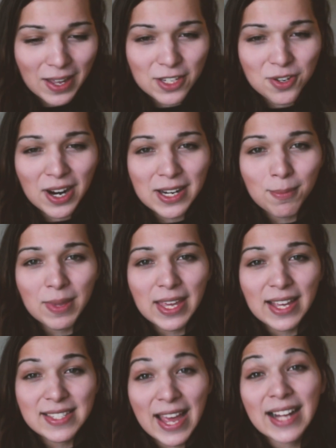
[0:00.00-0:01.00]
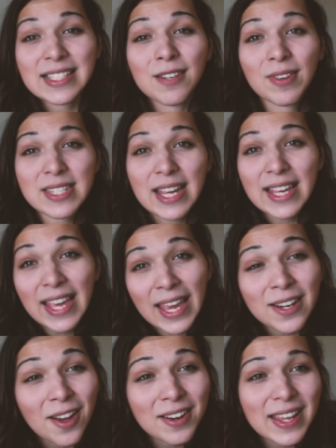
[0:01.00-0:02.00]
I try to be as active as I
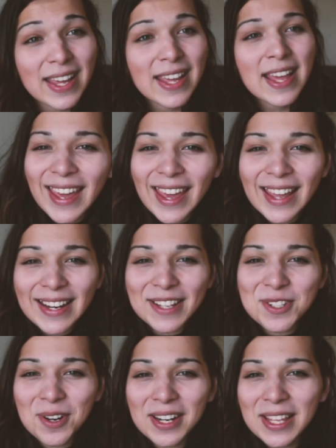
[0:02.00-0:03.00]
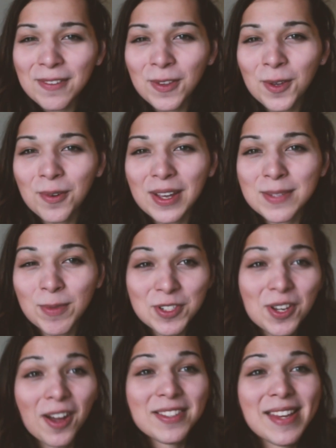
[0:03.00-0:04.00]
can on it, and I try to give you as
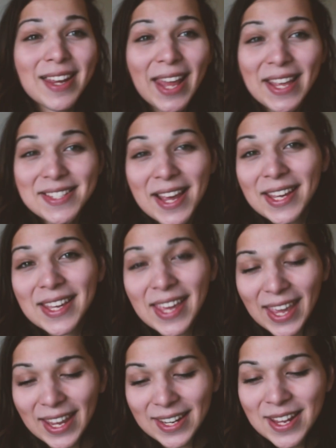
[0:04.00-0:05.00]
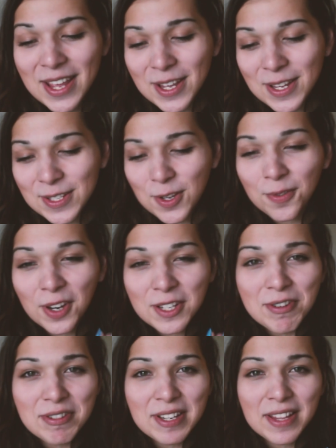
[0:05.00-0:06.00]
much content as I can. So if you're
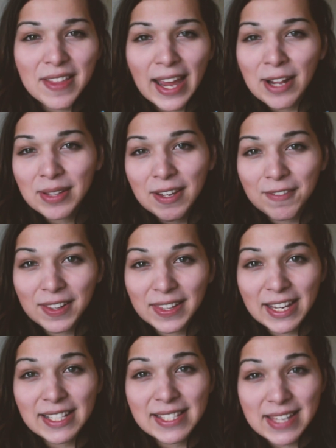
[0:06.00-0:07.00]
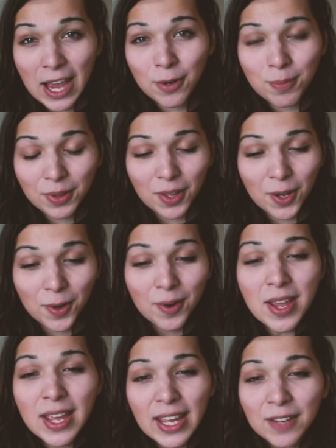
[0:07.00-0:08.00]
interested in that, I'll leave a link down
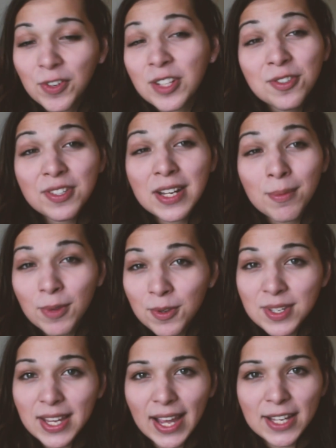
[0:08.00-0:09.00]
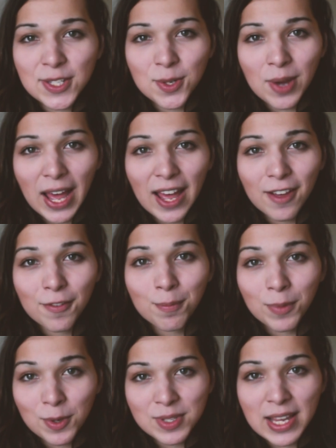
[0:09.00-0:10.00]
below. If you're interested in music, I do have
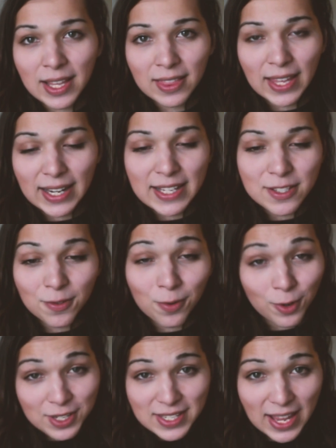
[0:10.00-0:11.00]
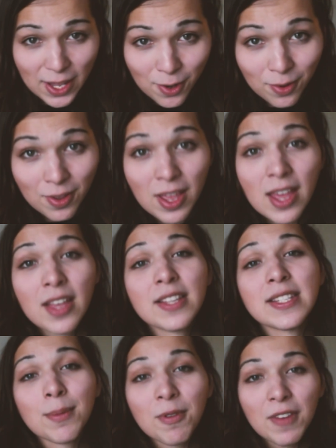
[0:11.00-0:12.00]
music that is for sale.
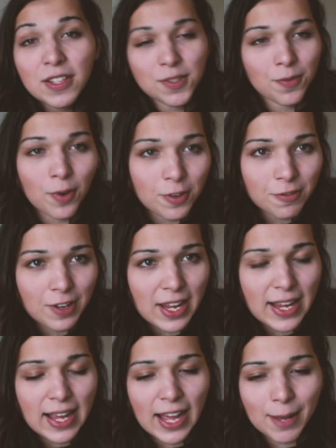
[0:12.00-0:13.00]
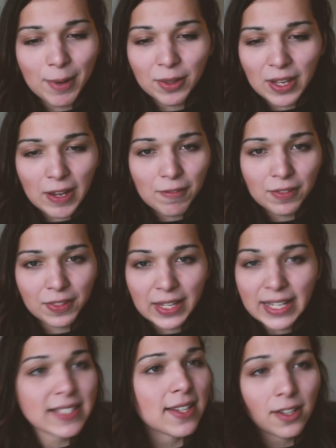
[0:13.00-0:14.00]
Some of it's for free. I'll leave
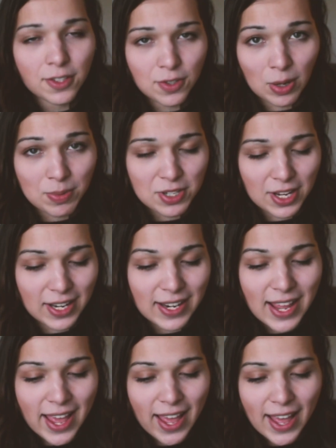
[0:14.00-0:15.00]
links in the description.